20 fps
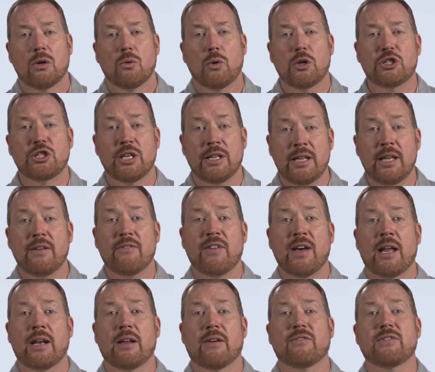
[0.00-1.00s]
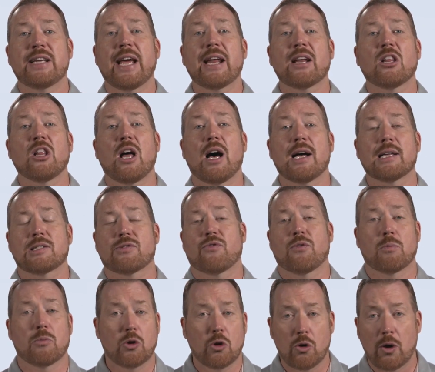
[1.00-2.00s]
which in the event of data loss
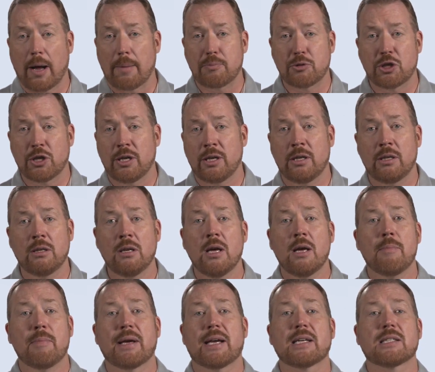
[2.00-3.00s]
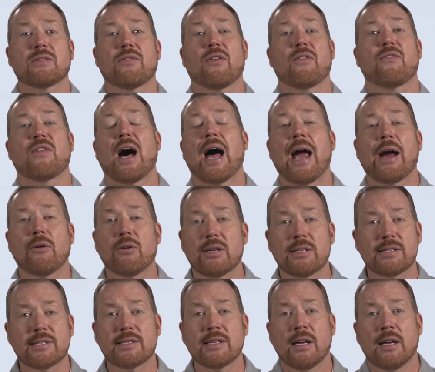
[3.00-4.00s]
from corruption because of a
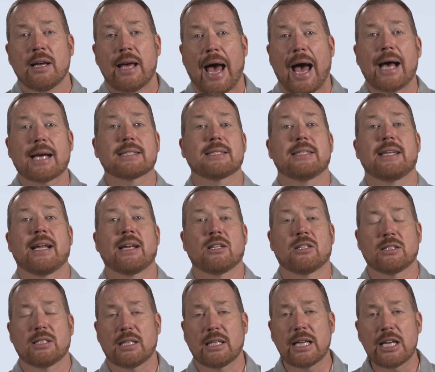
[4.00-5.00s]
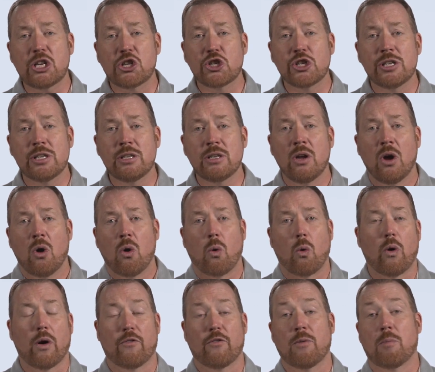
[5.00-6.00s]
virus, accidental deletion,
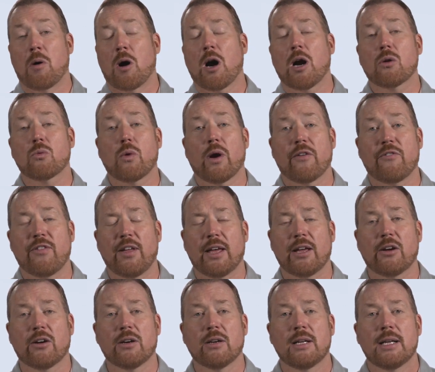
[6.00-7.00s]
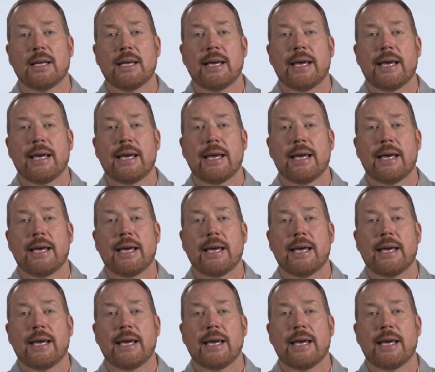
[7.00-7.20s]
or from hardware failure,